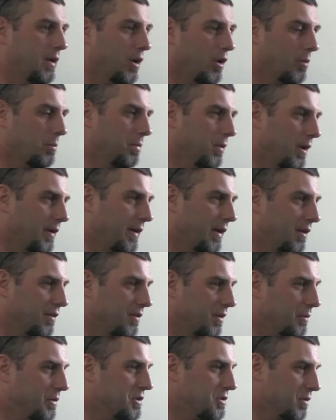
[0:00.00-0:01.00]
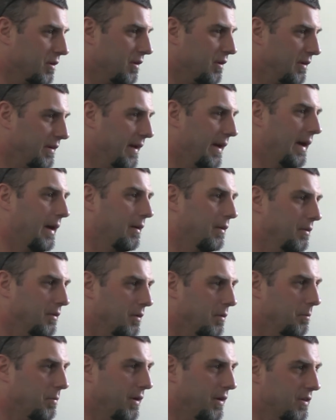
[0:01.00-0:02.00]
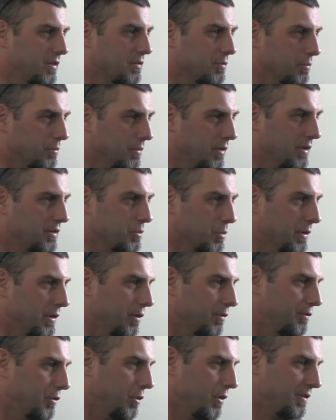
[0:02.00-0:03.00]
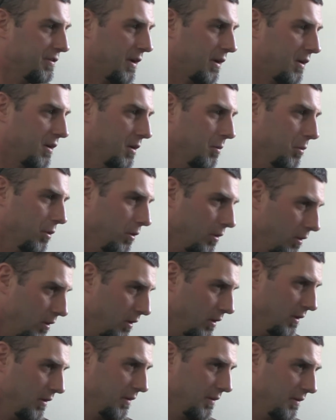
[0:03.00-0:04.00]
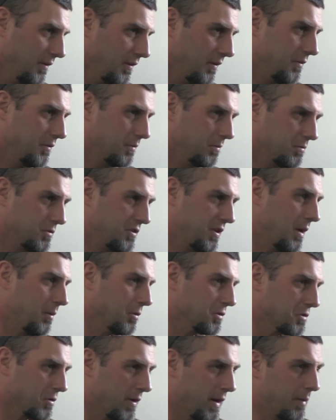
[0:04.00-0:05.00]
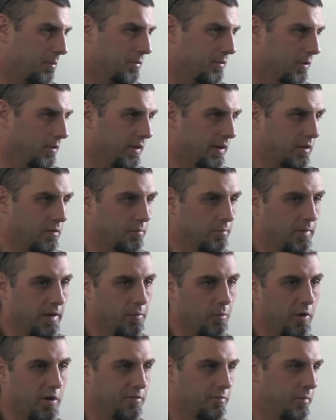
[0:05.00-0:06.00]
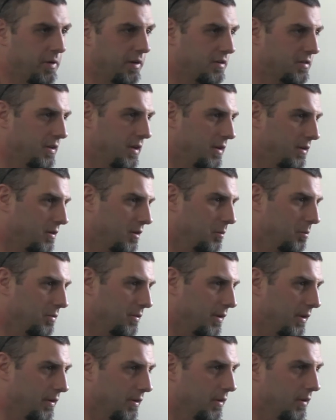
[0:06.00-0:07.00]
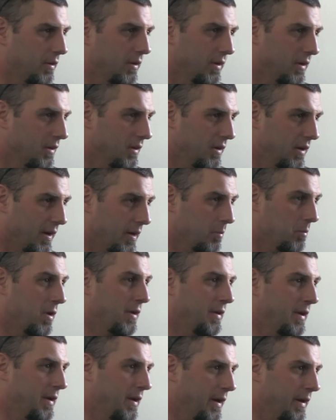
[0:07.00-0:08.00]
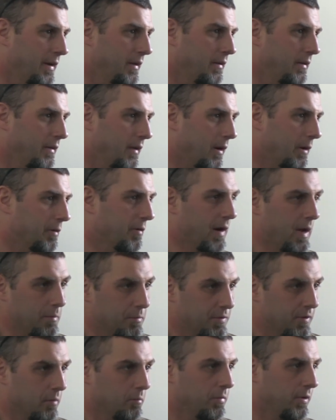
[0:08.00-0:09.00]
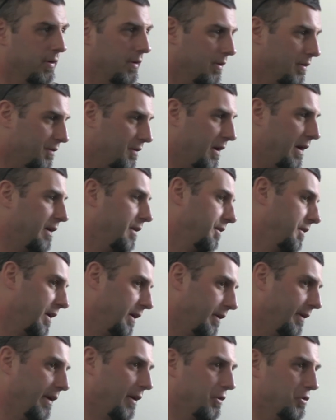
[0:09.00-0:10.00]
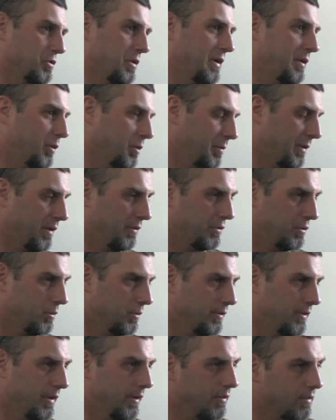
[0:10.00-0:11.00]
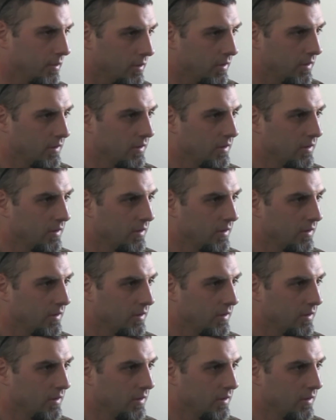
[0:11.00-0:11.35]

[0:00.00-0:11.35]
All bloodhounds that we train. Yeah, but it's real food. It's not kibble. It's table scrap. So my wife makes steak tips on a Monday night. I'll grab some, put it aside, and take it down training with me on Tuesdays.